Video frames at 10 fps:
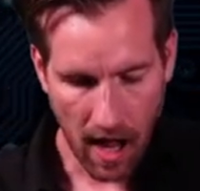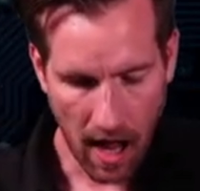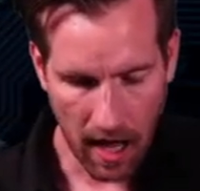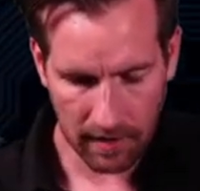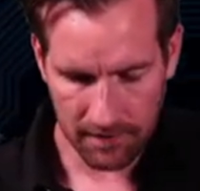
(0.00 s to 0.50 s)

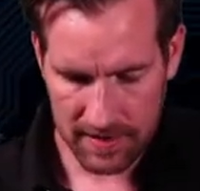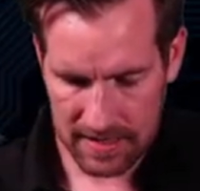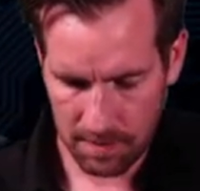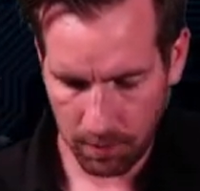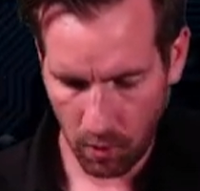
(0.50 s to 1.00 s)
All of
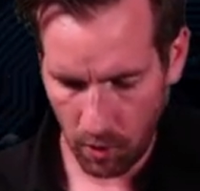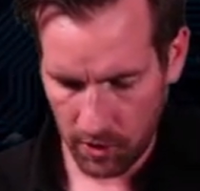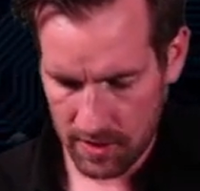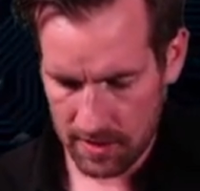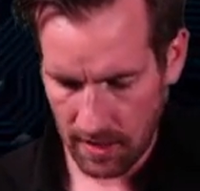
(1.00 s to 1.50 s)
these
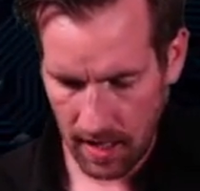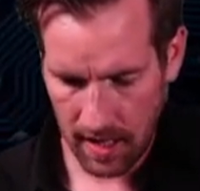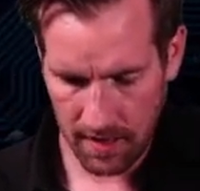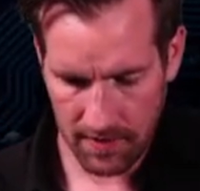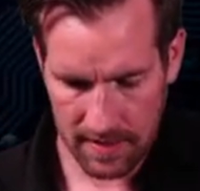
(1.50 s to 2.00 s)
ports
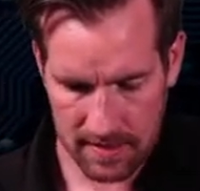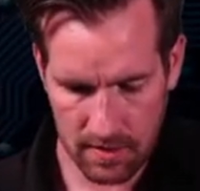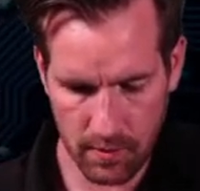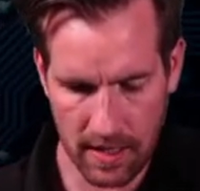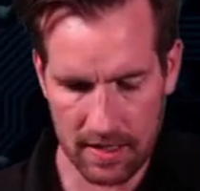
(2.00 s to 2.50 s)
on this
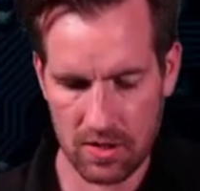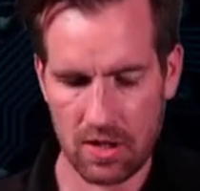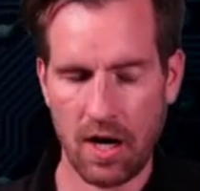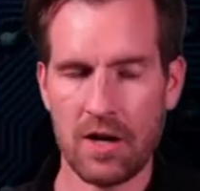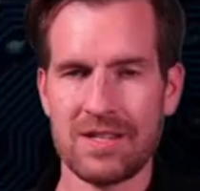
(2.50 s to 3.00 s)

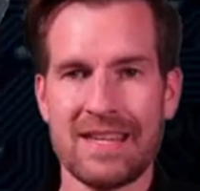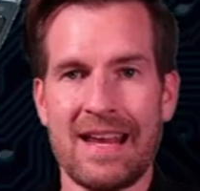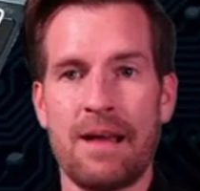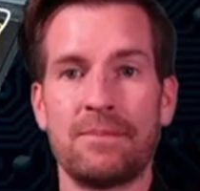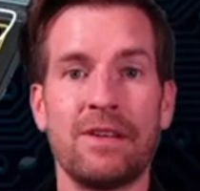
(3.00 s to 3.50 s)
switch are
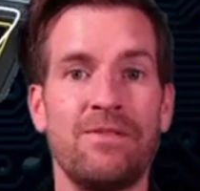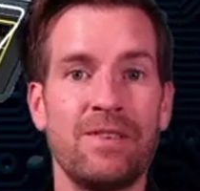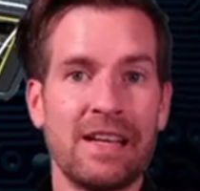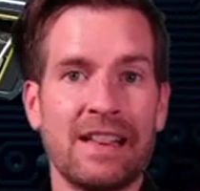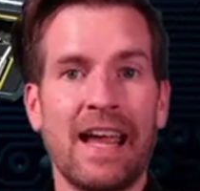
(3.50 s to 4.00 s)
set up to
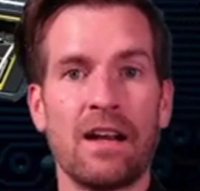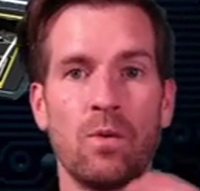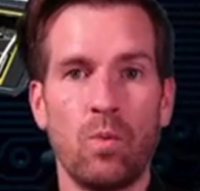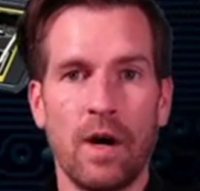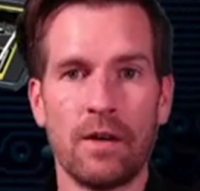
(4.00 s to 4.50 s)

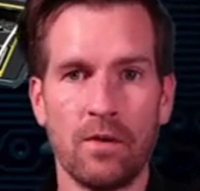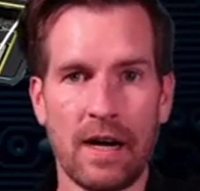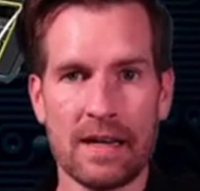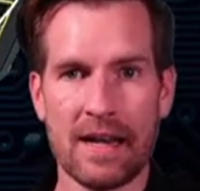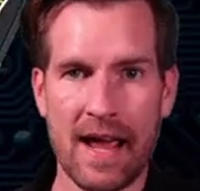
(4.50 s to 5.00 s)
VLAN 1
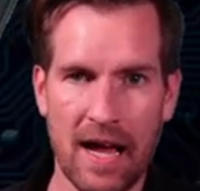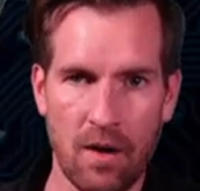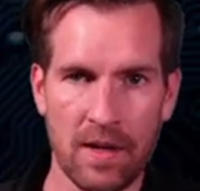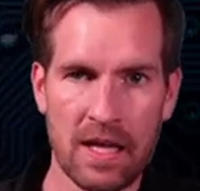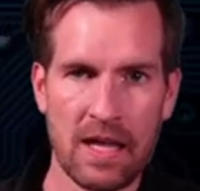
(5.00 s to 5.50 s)
right
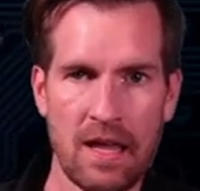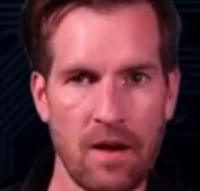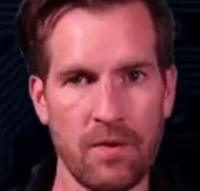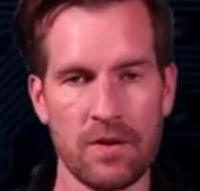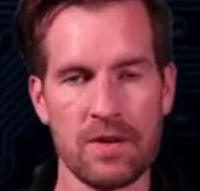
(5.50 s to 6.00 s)
now.
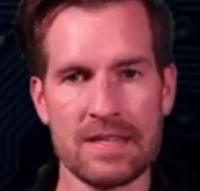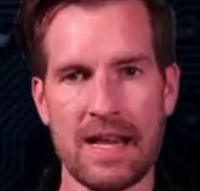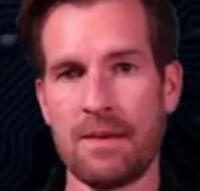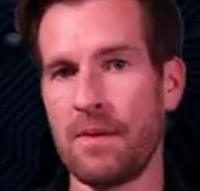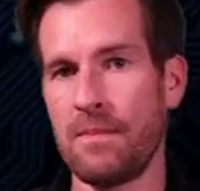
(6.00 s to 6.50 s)
If we were to
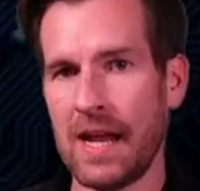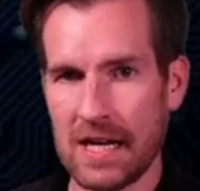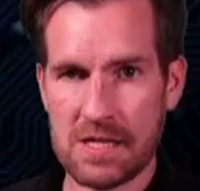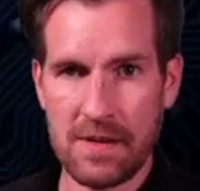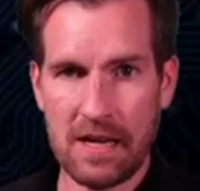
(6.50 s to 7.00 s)
set up a
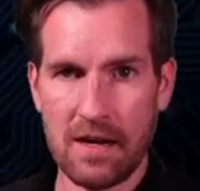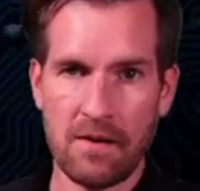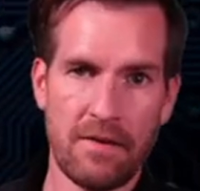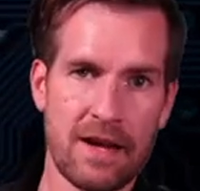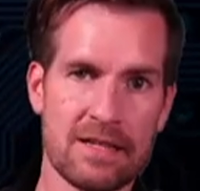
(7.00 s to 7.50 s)
management
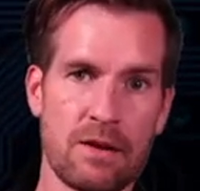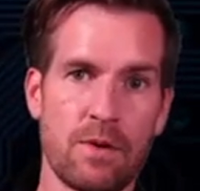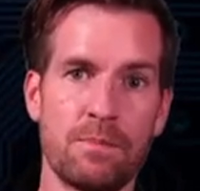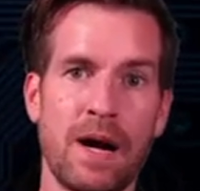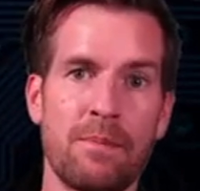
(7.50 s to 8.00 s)
interface, it
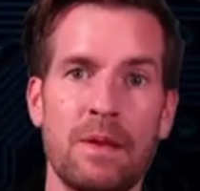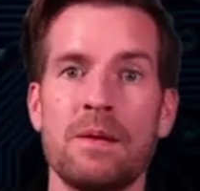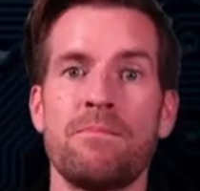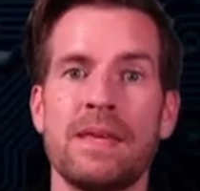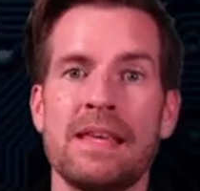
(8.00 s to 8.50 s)
would
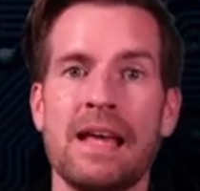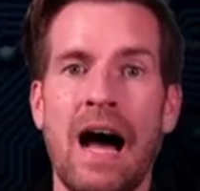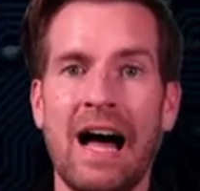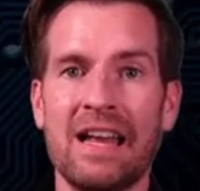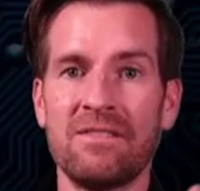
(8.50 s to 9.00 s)
probably be
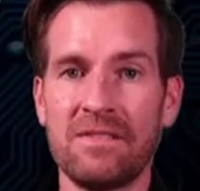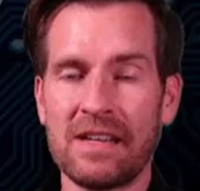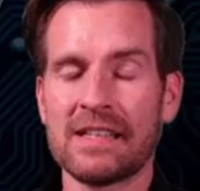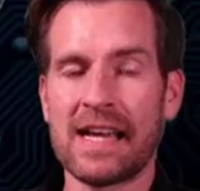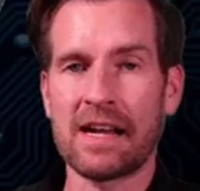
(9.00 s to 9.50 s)
on
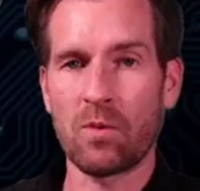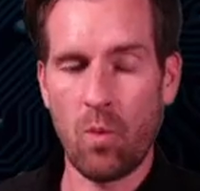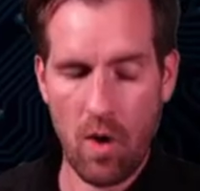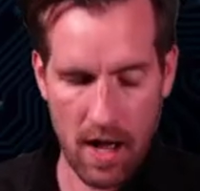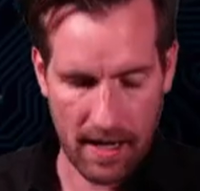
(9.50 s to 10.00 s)
VLAN
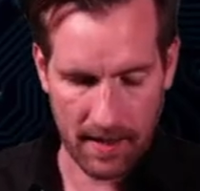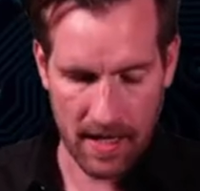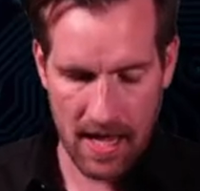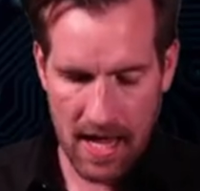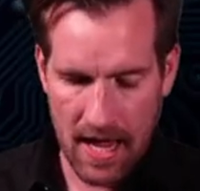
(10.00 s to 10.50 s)
1.
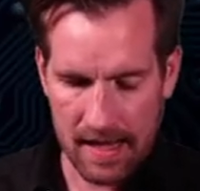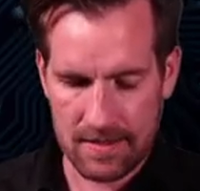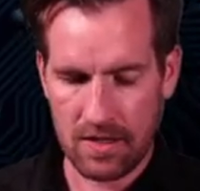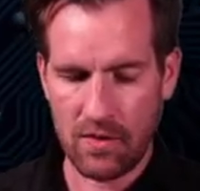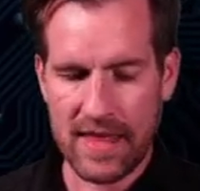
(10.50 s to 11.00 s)

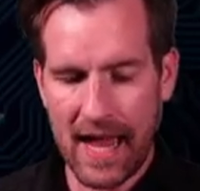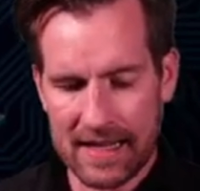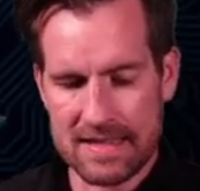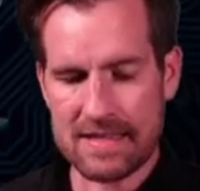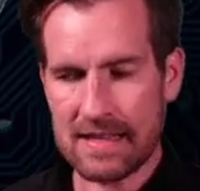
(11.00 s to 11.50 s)
And so that
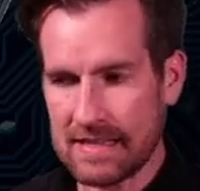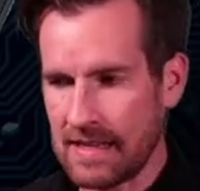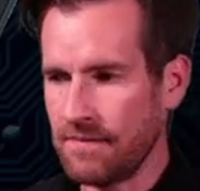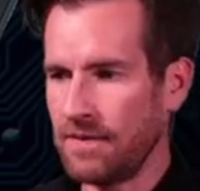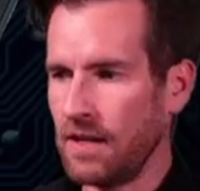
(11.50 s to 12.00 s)
is the
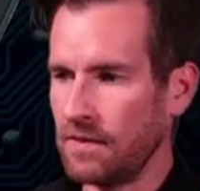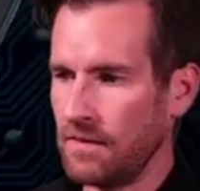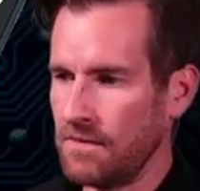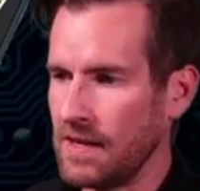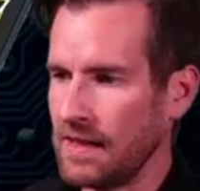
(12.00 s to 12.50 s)

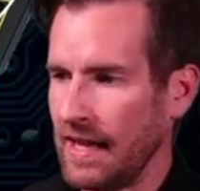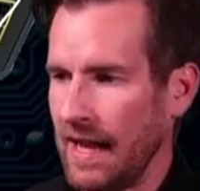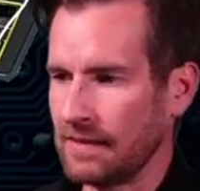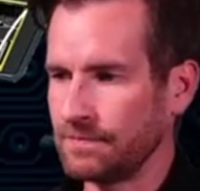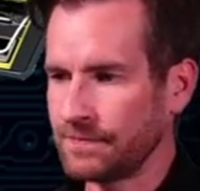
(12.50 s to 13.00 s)
default VLAN.